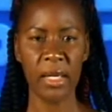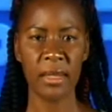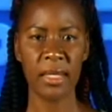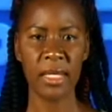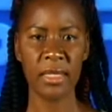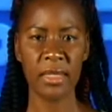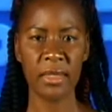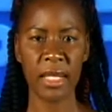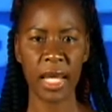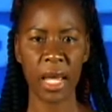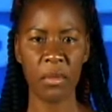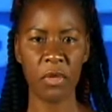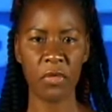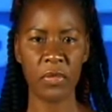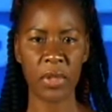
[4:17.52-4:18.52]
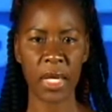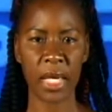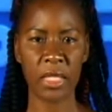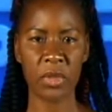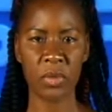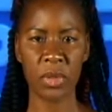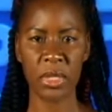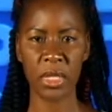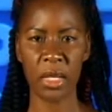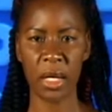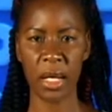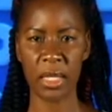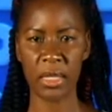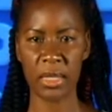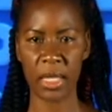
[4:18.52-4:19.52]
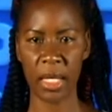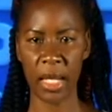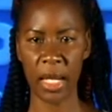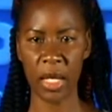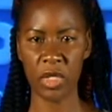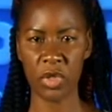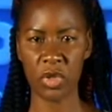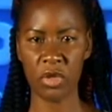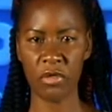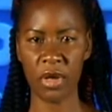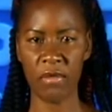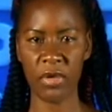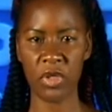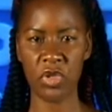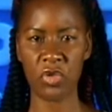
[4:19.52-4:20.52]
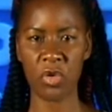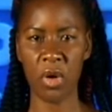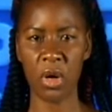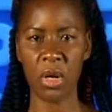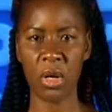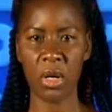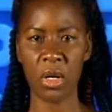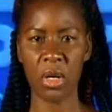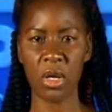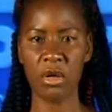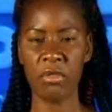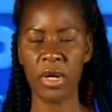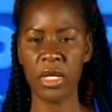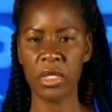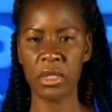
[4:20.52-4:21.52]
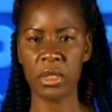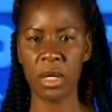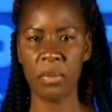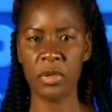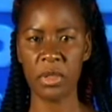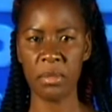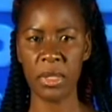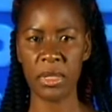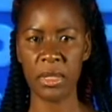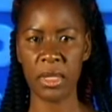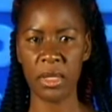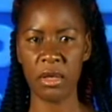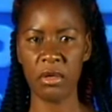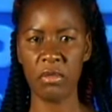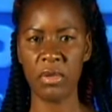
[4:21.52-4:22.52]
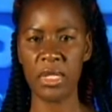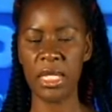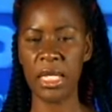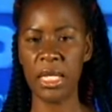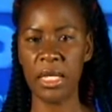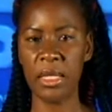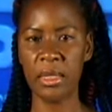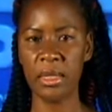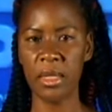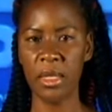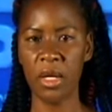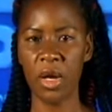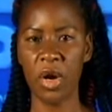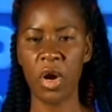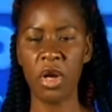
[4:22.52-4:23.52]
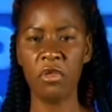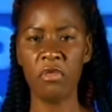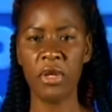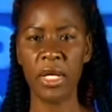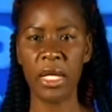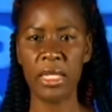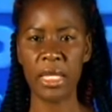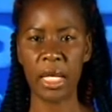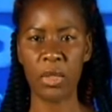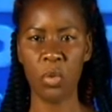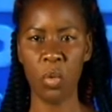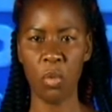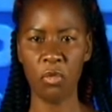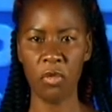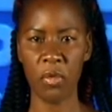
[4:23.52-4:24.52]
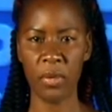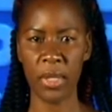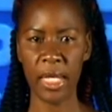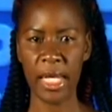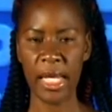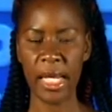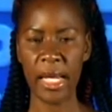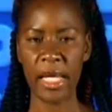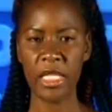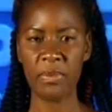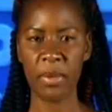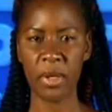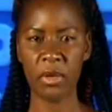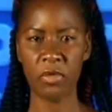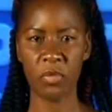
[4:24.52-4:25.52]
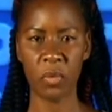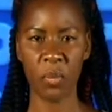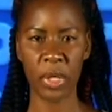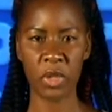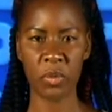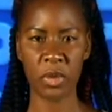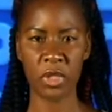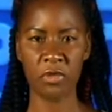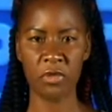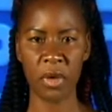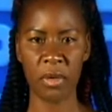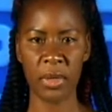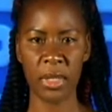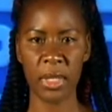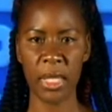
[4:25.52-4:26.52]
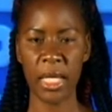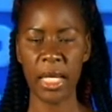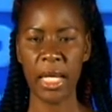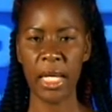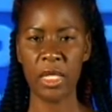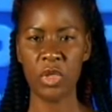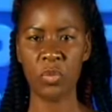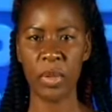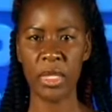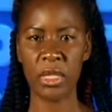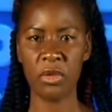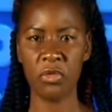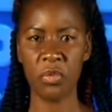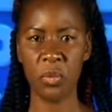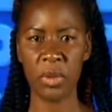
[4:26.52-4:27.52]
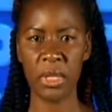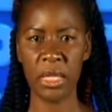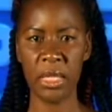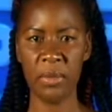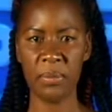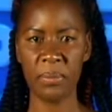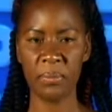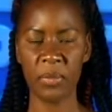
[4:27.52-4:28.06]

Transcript: this is the aim of SCORCH, surviving strong, courageous, optimistic, resilient, confident and hopeful, in spite of which was founded in 2014.